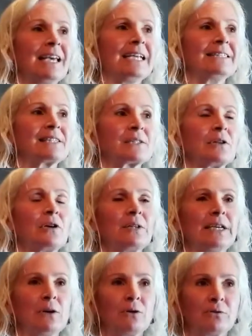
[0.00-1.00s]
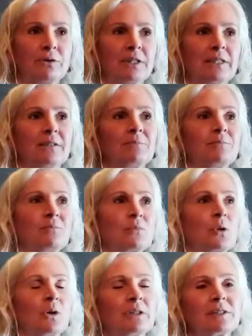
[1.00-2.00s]
And slowly over the
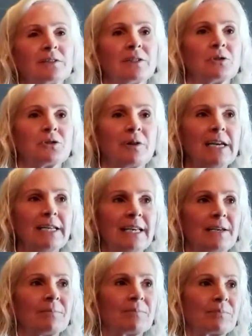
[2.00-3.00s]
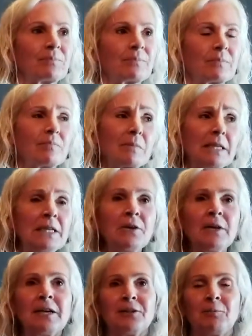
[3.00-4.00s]
course of the training,
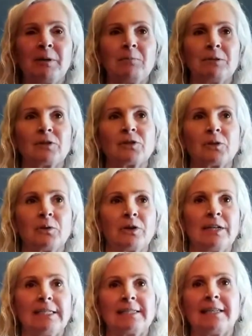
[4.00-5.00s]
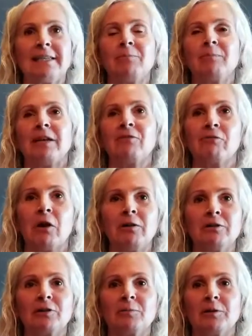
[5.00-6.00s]
hearing other people's stories and them being
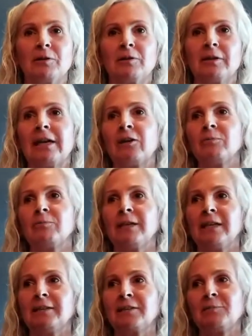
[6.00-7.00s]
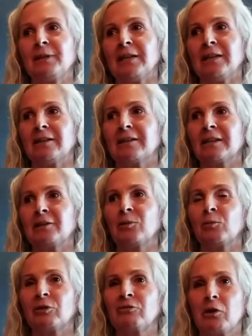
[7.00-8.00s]
vulnerable helped me to be a
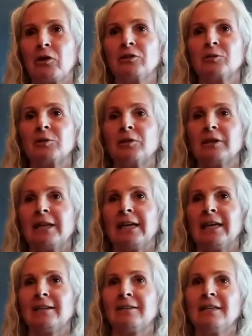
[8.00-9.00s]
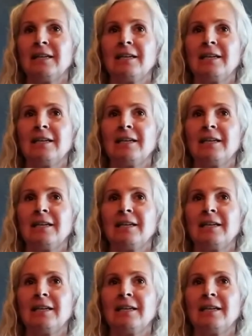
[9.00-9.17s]
little more vulnerable in